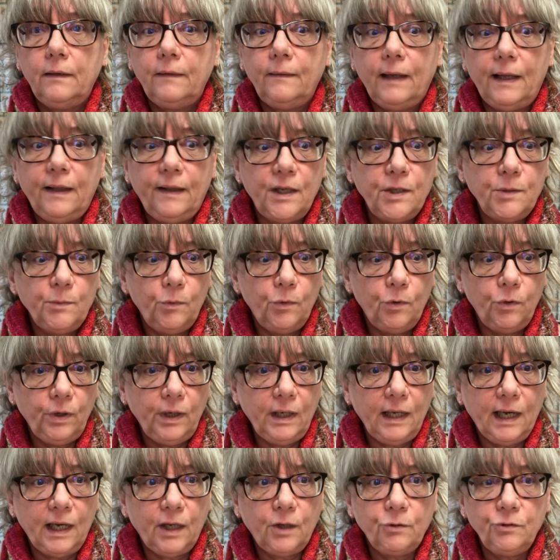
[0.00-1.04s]
And this
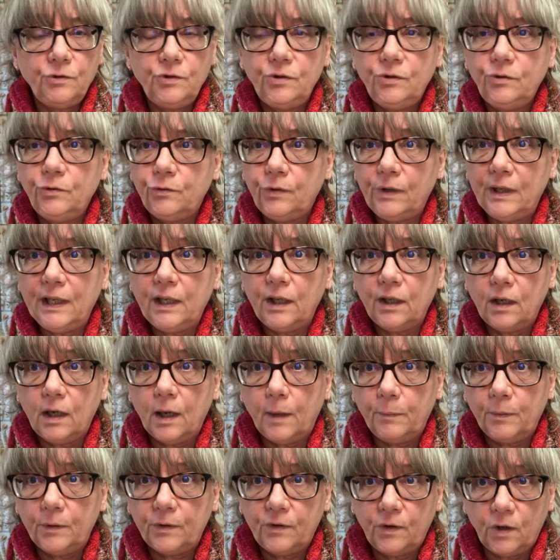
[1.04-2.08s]
morning I could drink a
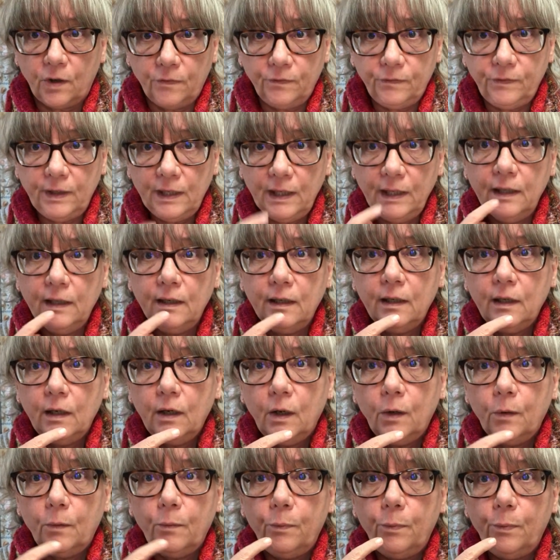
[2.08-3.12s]
cup of coffee
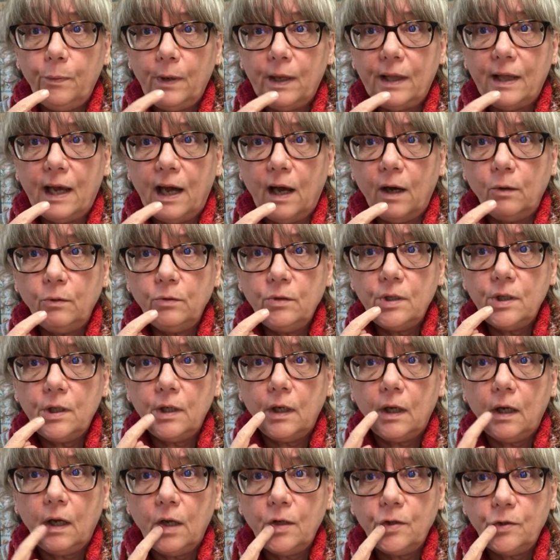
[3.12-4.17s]
without
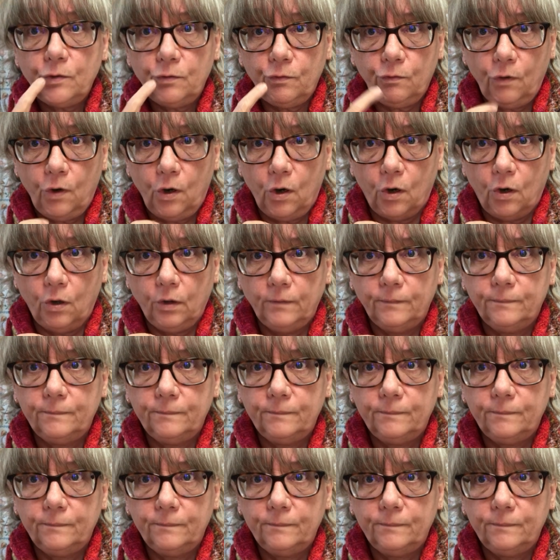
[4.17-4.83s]
a straw.